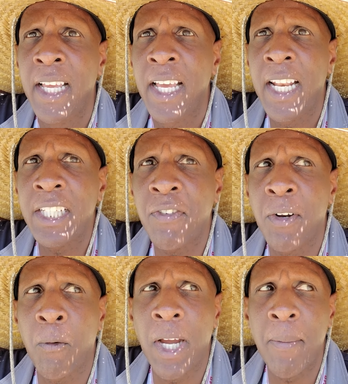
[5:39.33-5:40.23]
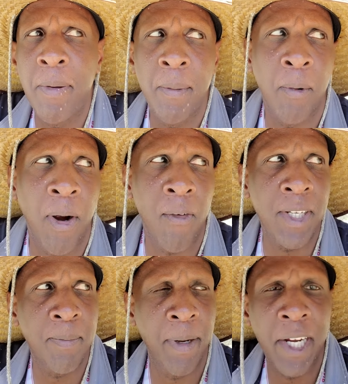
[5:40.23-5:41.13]
And as for the white people, I
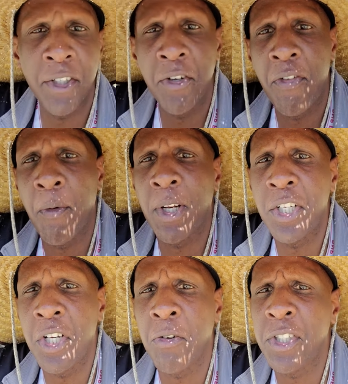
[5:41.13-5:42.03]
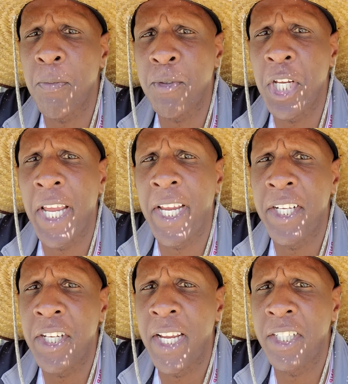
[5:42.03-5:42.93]
respect you. If you want to show some
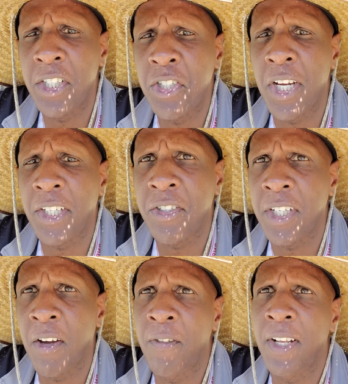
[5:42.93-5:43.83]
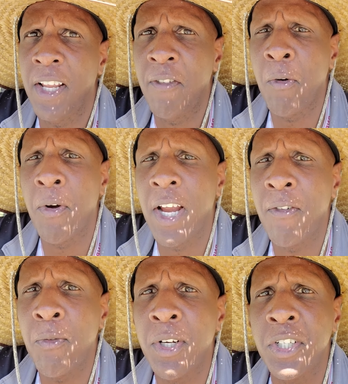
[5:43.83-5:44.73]
change, hey, just check yourself. If
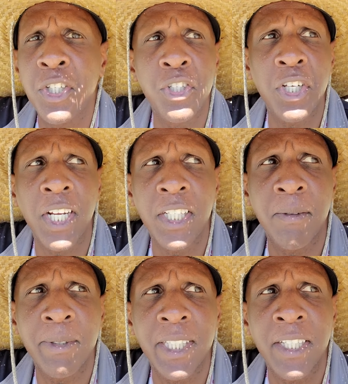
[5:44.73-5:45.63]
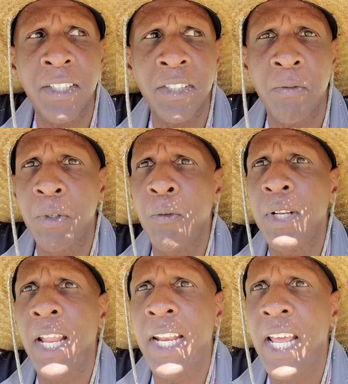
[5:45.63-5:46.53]
everyone just checked themselves, we
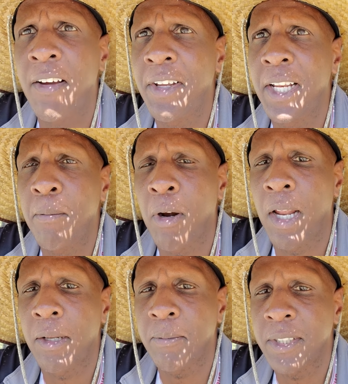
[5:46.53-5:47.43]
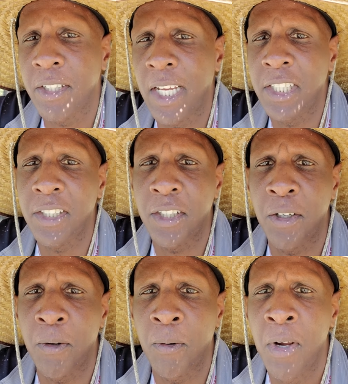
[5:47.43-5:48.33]
would not have any problems. So that's the goal.